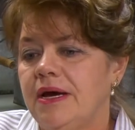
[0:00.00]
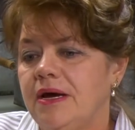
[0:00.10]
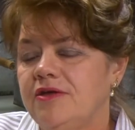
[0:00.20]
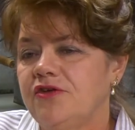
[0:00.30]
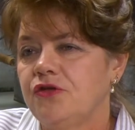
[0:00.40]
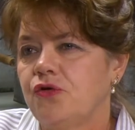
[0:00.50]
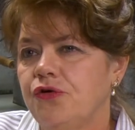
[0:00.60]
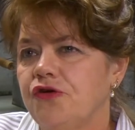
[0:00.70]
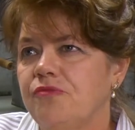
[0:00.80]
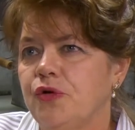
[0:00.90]
It's on the
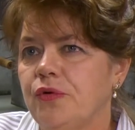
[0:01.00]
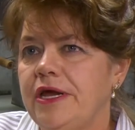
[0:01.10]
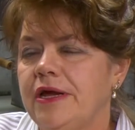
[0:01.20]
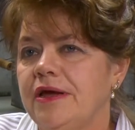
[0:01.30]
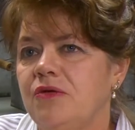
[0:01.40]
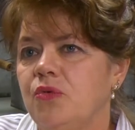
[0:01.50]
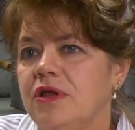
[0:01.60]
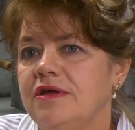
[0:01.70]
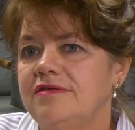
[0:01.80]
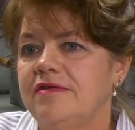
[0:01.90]
corner of Marina and
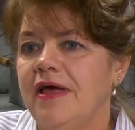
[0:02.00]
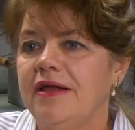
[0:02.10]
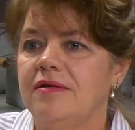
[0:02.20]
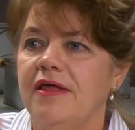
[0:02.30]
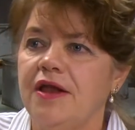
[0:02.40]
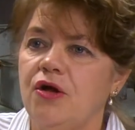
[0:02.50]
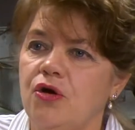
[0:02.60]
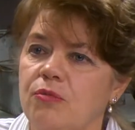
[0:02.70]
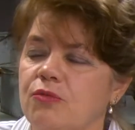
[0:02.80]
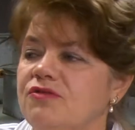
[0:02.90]
Willis, and that
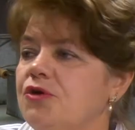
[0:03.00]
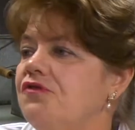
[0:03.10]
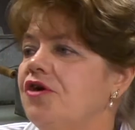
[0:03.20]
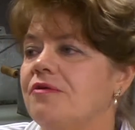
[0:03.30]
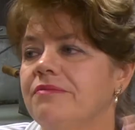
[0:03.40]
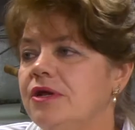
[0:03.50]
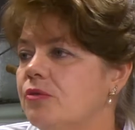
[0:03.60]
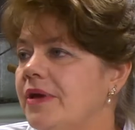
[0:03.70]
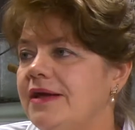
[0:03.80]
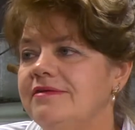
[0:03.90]
home, it was one of our
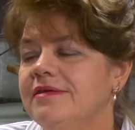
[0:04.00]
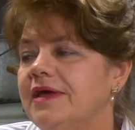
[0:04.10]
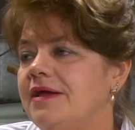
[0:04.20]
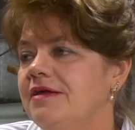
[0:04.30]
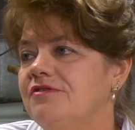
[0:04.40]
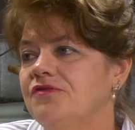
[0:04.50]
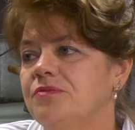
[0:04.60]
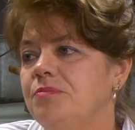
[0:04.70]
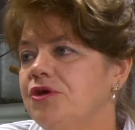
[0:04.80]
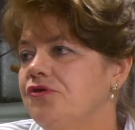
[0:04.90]
painted ladies of
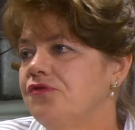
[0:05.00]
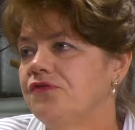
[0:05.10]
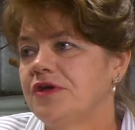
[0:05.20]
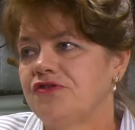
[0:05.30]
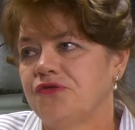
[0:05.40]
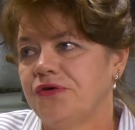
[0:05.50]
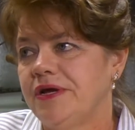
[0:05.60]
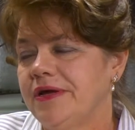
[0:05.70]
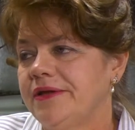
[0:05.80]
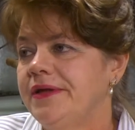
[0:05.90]
a beautiful
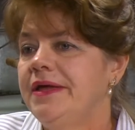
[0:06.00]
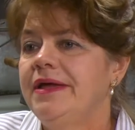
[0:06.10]
Victorian.